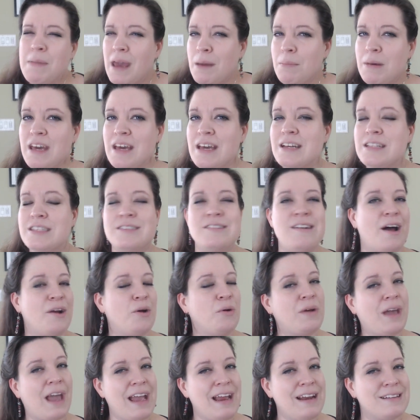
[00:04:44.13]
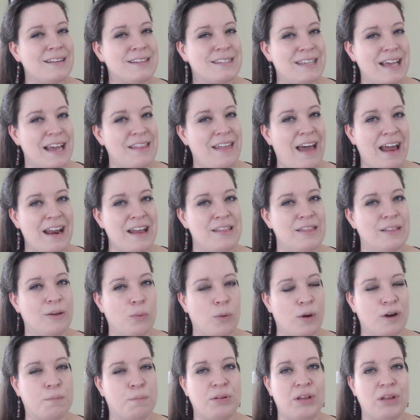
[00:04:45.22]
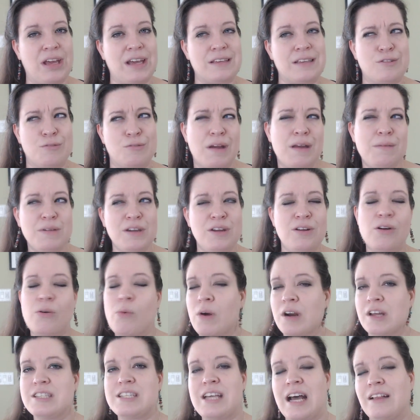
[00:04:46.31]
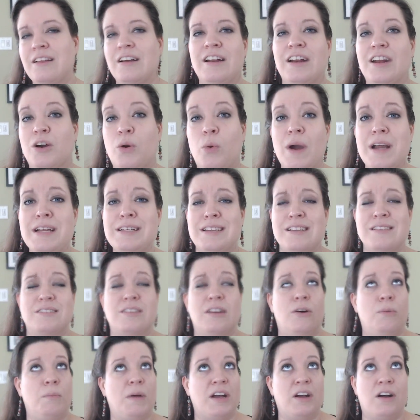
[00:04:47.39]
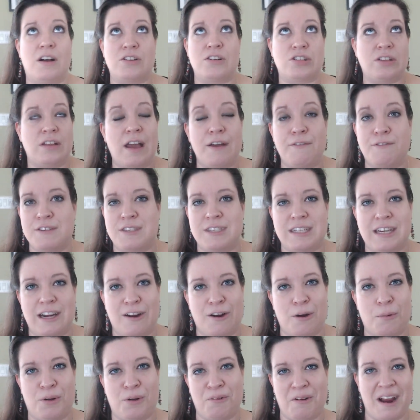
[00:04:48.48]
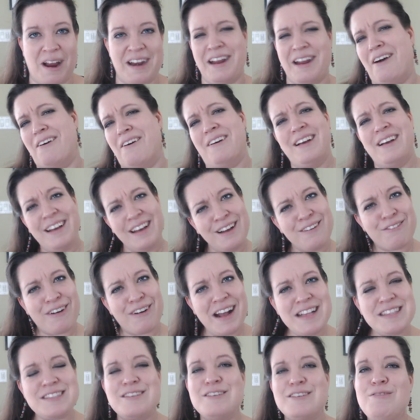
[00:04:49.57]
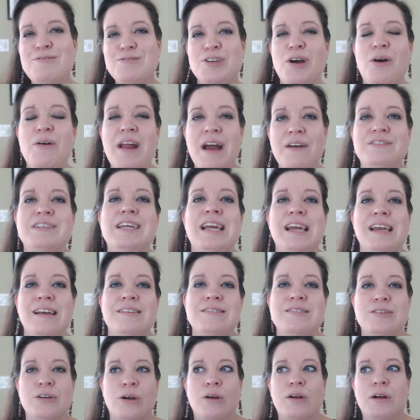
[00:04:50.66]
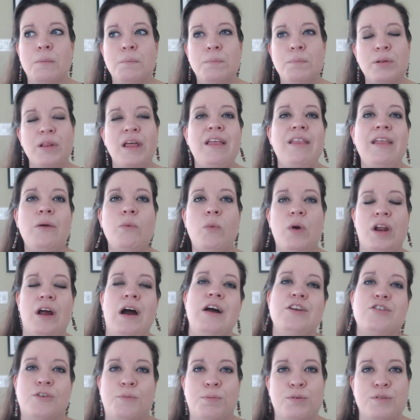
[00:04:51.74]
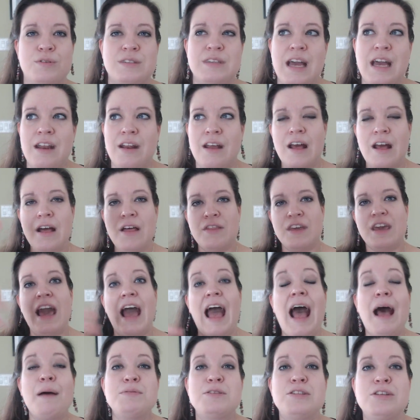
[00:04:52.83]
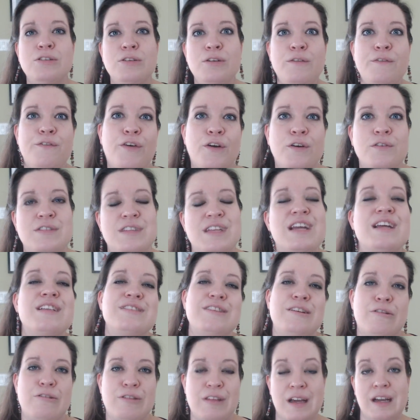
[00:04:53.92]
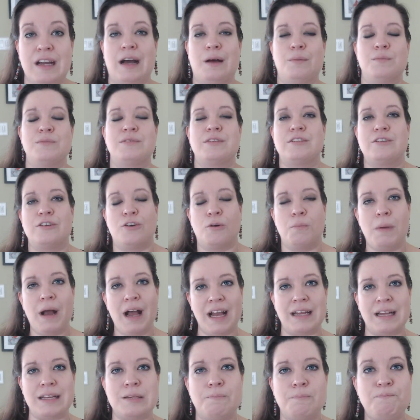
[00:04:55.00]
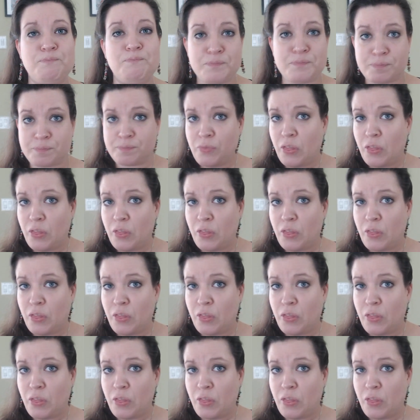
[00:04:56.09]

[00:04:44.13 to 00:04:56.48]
But maybe it's not okay to say that in the workplace, or maybe you don't want to tell an acquaintance, oh my gosh, life is terrible right now, right? So you don't have to answer completely 100% the absolute first answer that comes to your mind.